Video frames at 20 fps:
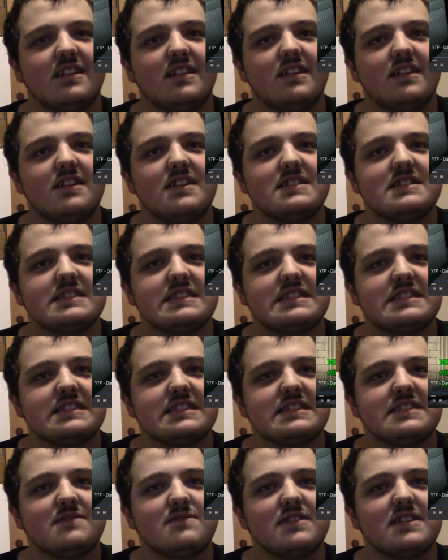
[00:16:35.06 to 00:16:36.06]
Let's
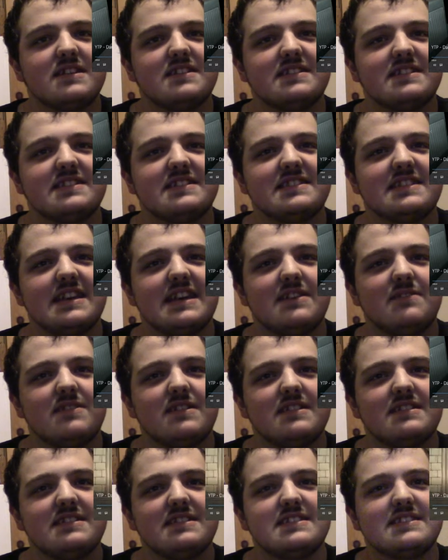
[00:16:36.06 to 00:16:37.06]
see. What does it
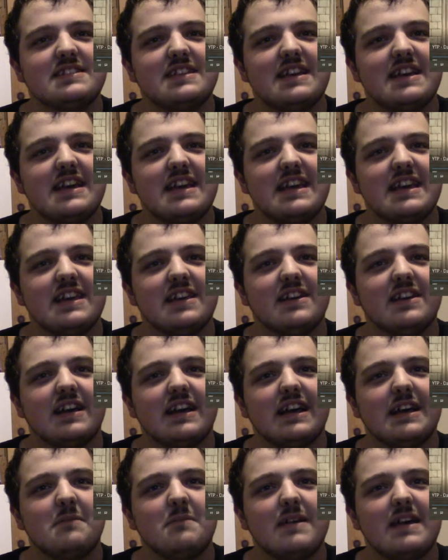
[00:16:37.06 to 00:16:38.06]
say?
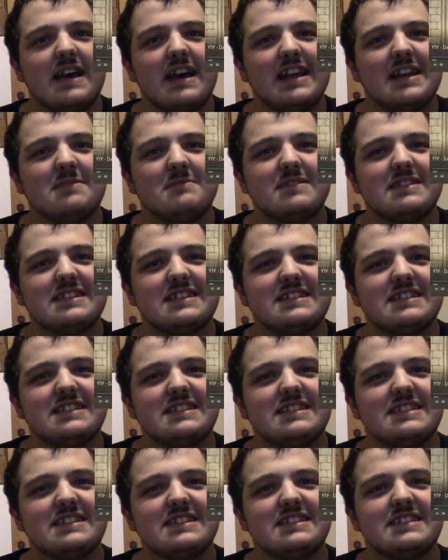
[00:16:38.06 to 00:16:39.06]
I'm out of my
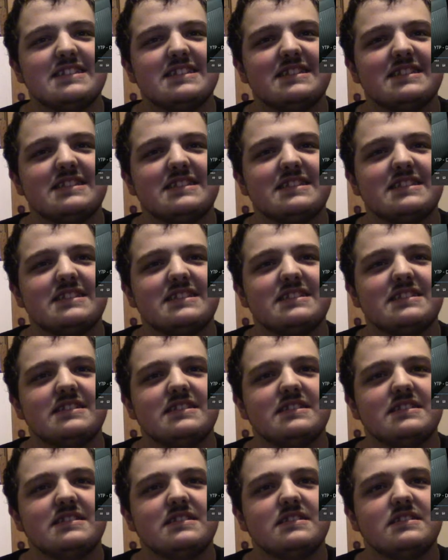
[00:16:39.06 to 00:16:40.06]
head.
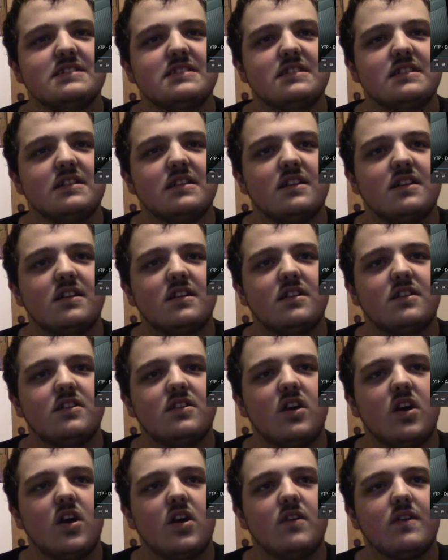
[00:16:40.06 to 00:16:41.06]

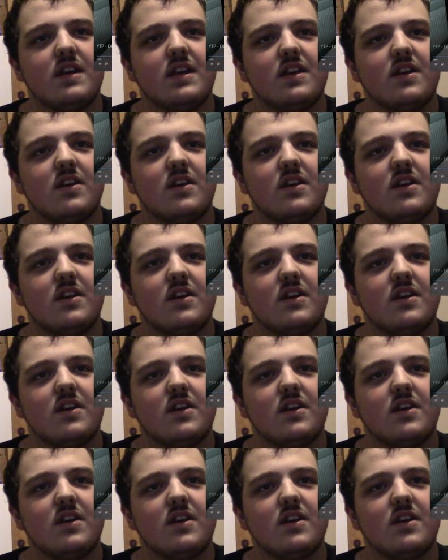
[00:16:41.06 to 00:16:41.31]
Oh, hurry